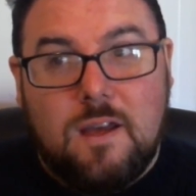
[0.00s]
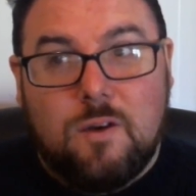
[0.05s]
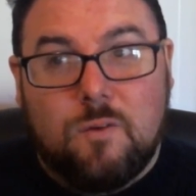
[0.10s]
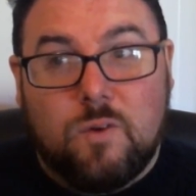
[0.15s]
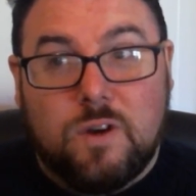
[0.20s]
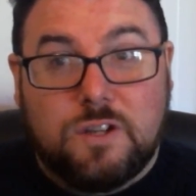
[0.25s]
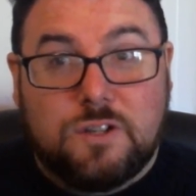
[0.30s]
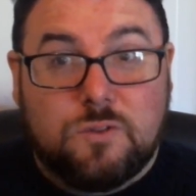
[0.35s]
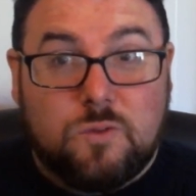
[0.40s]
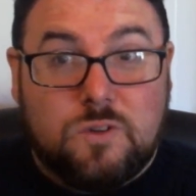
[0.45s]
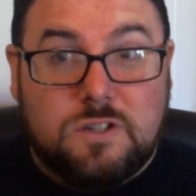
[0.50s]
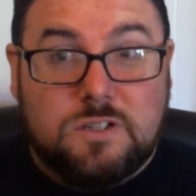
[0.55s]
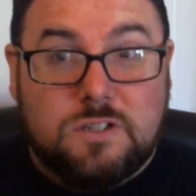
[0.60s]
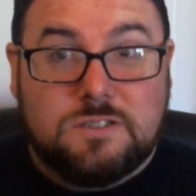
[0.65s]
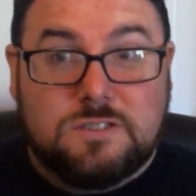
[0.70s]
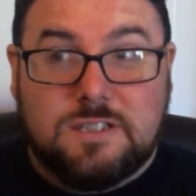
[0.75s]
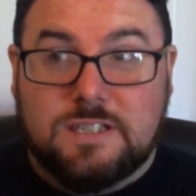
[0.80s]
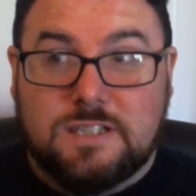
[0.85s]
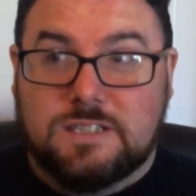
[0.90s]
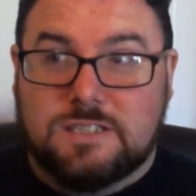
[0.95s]
which
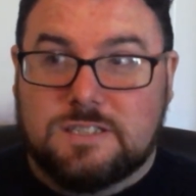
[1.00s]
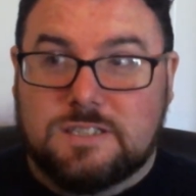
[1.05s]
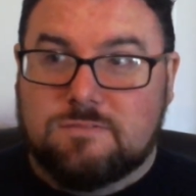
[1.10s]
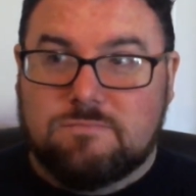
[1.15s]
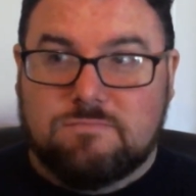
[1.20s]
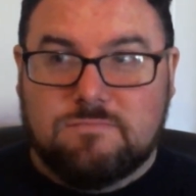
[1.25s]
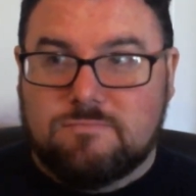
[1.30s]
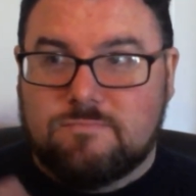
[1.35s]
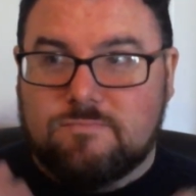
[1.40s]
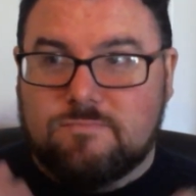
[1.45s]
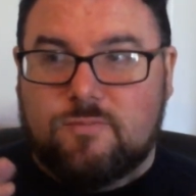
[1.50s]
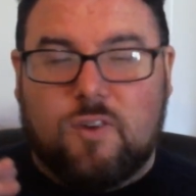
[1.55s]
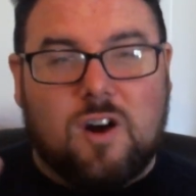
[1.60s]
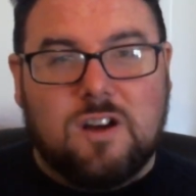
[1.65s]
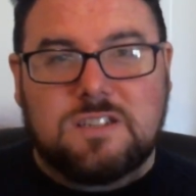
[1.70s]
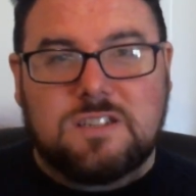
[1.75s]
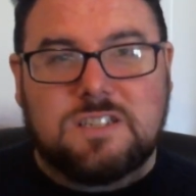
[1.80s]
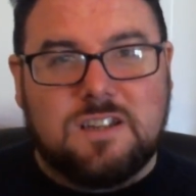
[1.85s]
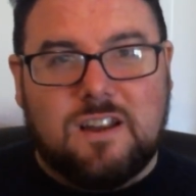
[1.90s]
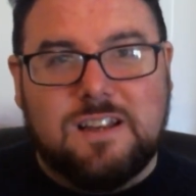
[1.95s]
was this
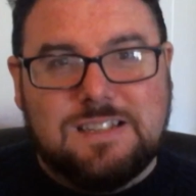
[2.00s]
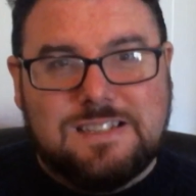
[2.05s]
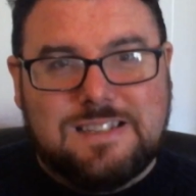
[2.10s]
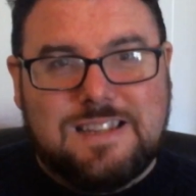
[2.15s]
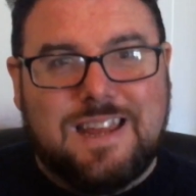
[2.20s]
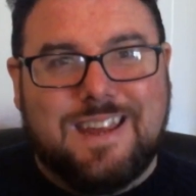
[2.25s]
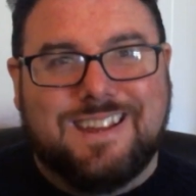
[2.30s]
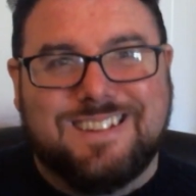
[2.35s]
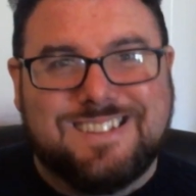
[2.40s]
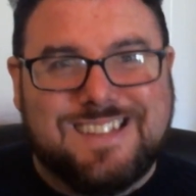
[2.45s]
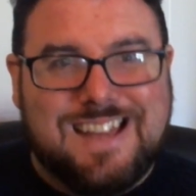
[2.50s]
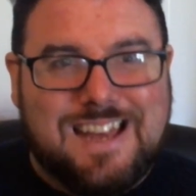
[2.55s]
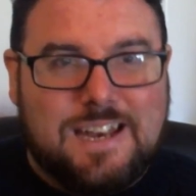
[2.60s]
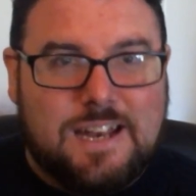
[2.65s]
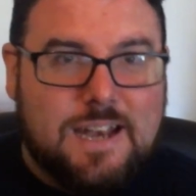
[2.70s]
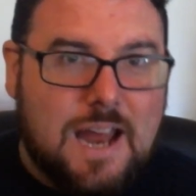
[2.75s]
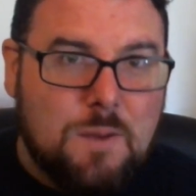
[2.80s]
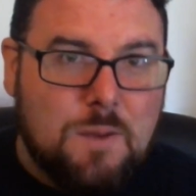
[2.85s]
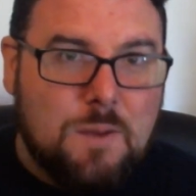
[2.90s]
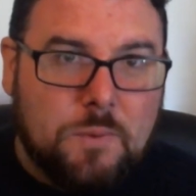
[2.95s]
fossilized thing set
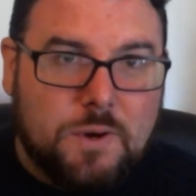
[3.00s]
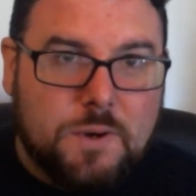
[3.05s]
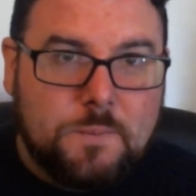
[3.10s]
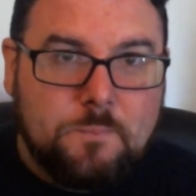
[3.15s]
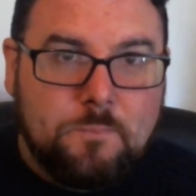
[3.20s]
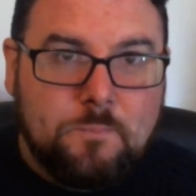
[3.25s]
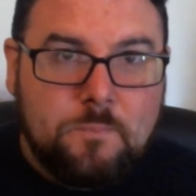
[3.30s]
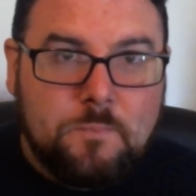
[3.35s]
in amber.